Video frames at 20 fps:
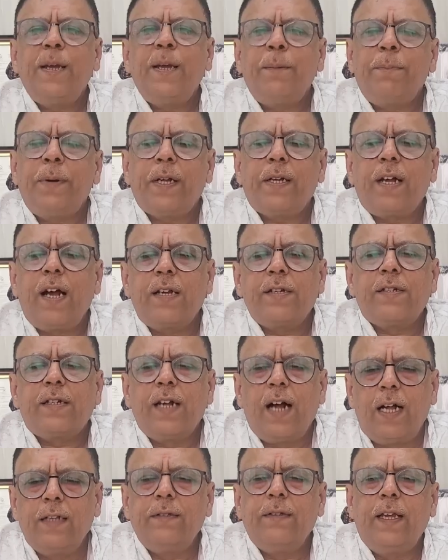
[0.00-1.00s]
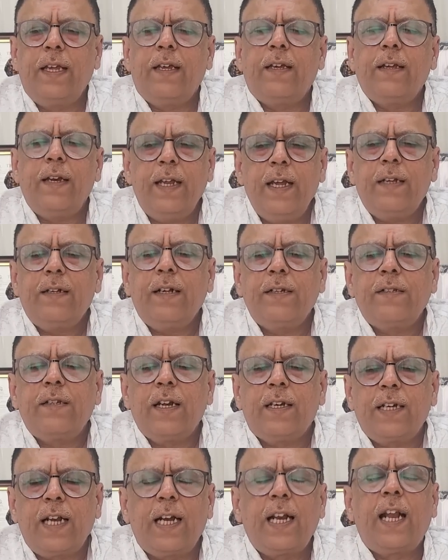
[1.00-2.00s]
Jayaprakash Gandhi, Career
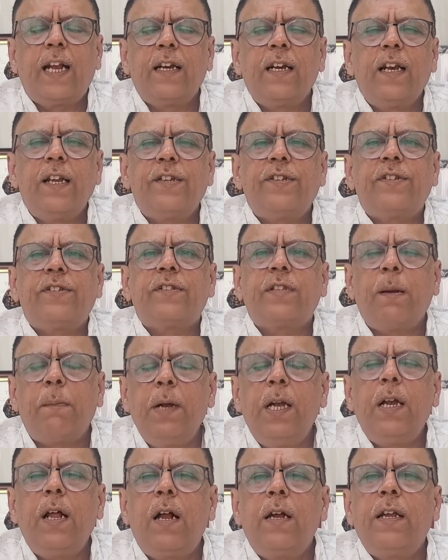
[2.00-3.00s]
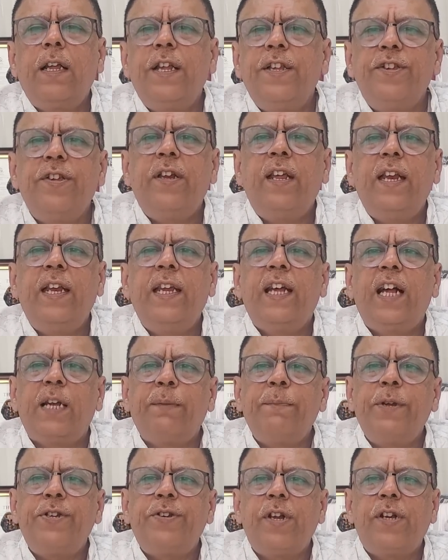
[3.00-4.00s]
Consultant Analyst, Tamil Nadu Engineering
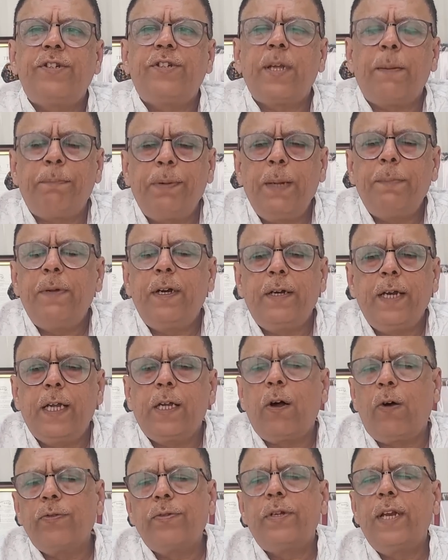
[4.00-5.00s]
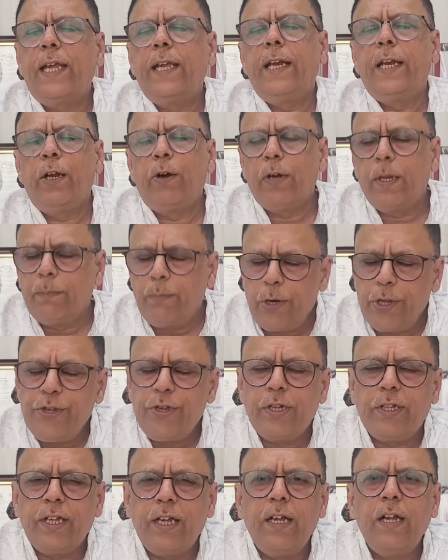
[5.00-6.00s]
Admission Supplementary Counseling in Yoda
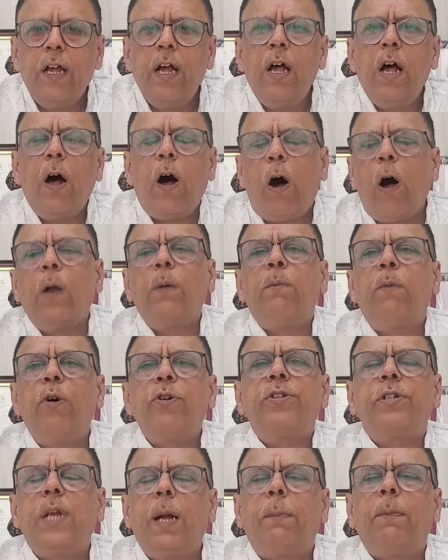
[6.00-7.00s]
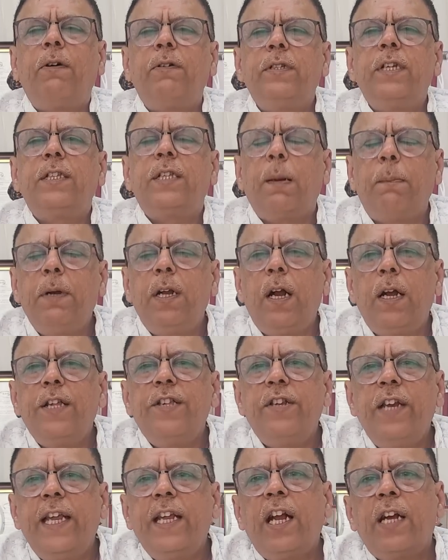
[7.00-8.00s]
Munjade. Almost number one, Tamil Nadu
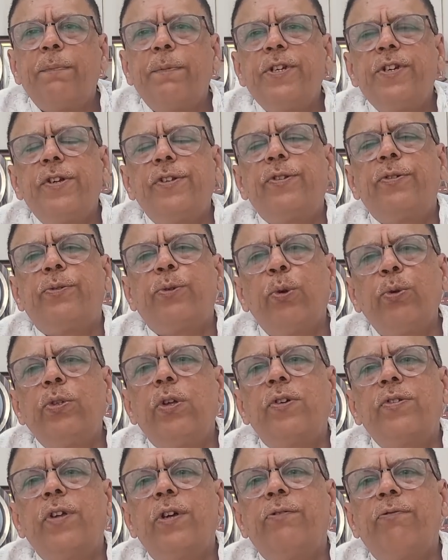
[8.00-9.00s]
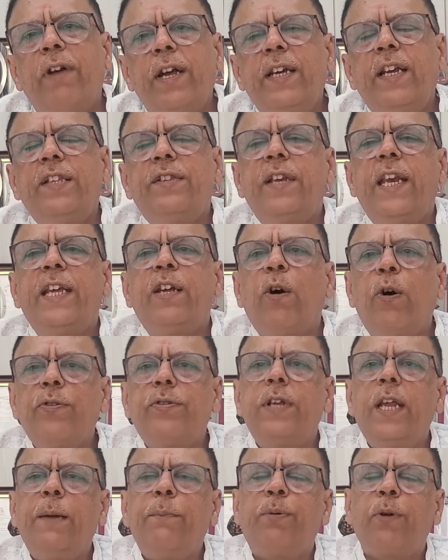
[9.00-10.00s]
Engineering Admissions 2023
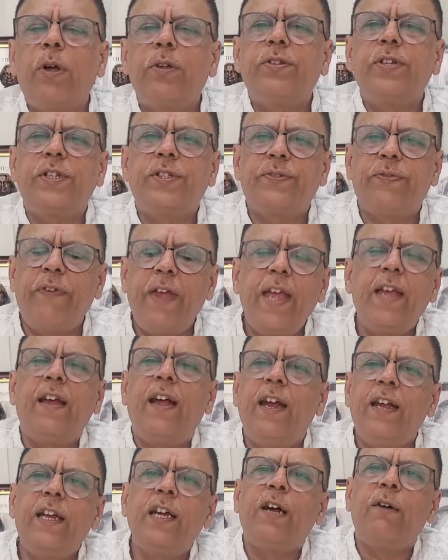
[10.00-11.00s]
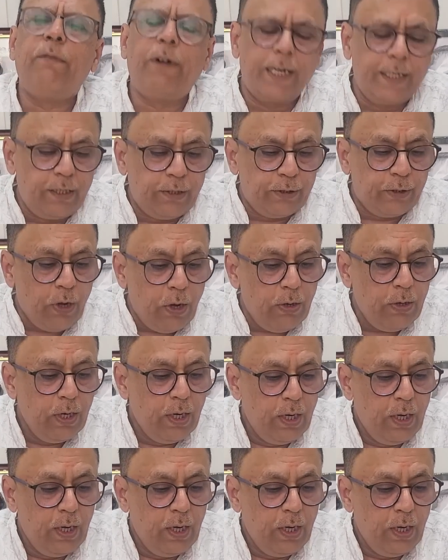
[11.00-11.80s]
Counseling Process Fake End One Tom.